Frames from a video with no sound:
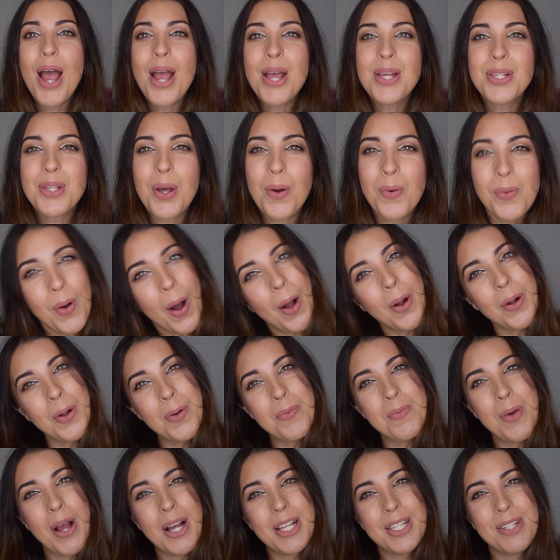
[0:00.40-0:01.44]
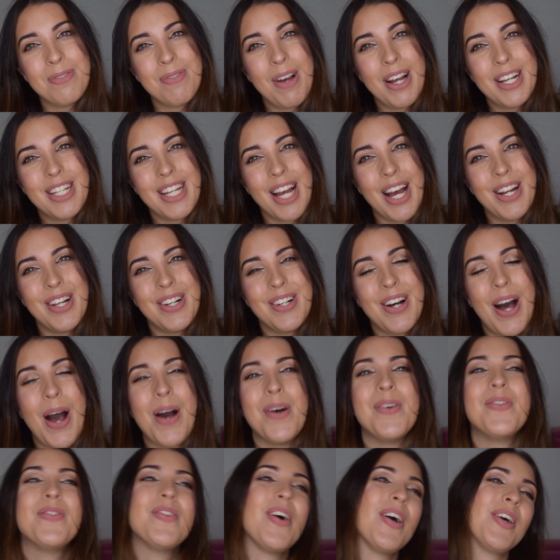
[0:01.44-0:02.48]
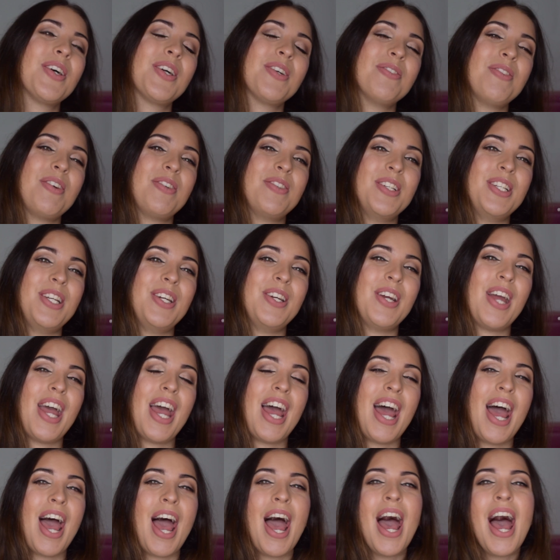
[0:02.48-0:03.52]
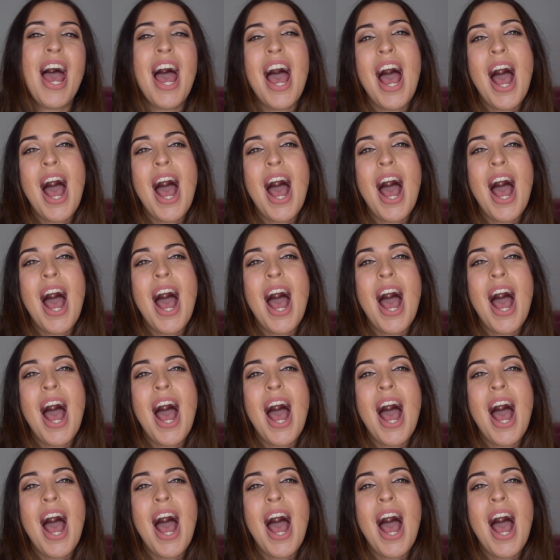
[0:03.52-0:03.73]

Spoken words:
guys, welcome back to my channel and welcome if you're new here.